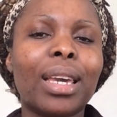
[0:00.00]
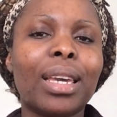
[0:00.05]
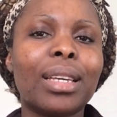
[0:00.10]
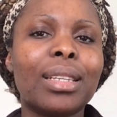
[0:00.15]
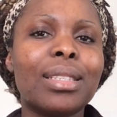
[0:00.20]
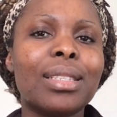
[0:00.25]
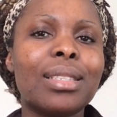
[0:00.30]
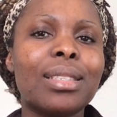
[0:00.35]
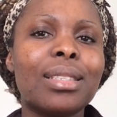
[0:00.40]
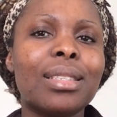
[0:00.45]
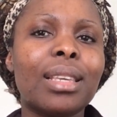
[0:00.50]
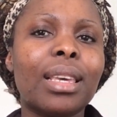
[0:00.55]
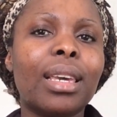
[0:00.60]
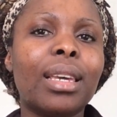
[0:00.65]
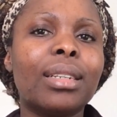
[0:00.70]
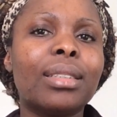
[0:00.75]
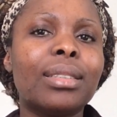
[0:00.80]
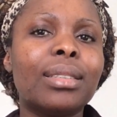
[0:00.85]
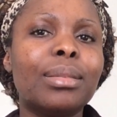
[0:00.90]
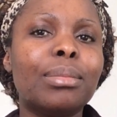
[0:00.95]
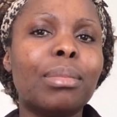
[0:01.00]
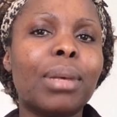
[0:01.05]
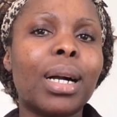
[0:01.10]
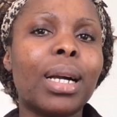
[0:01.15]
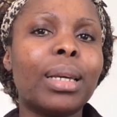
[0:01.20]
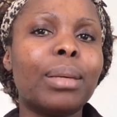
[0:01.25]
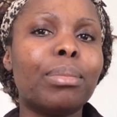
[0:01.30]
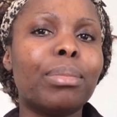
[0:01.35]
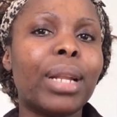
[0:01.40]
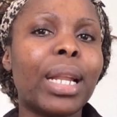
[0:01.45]
conceal
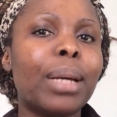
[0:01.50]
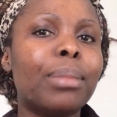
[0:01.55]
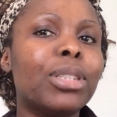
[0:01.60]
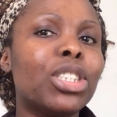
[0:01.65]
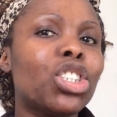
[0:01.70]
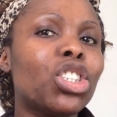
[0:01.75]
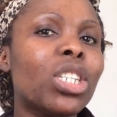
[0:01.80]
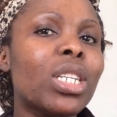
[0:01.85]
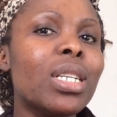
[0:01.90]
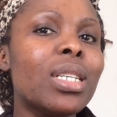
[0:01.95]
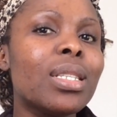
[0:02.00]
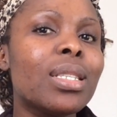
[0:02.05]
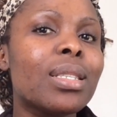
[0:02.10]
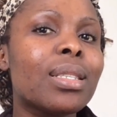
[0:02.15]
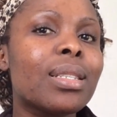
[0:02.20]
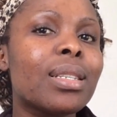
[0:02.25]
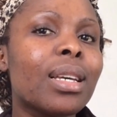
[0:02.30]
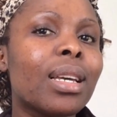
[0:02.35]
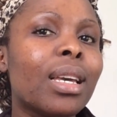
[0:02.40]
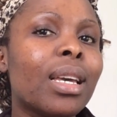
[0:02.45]
my blemishes,